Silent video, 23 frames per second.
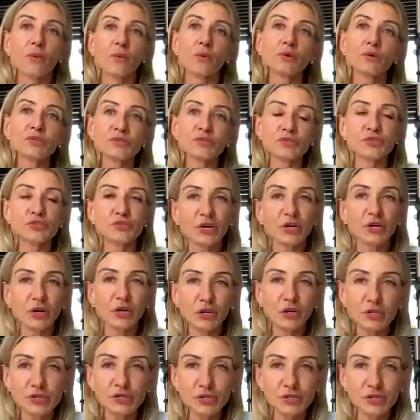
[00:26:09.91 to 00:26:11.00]
Also doing
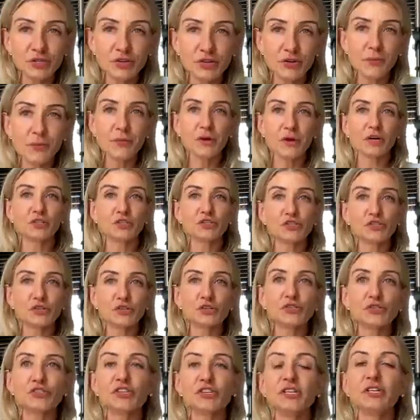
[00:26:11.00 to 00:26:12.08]
ozone therapy on
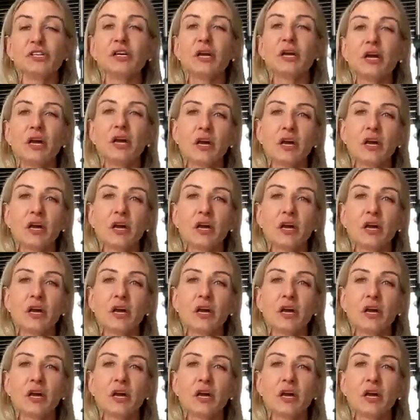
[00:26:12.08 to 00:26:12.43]
children,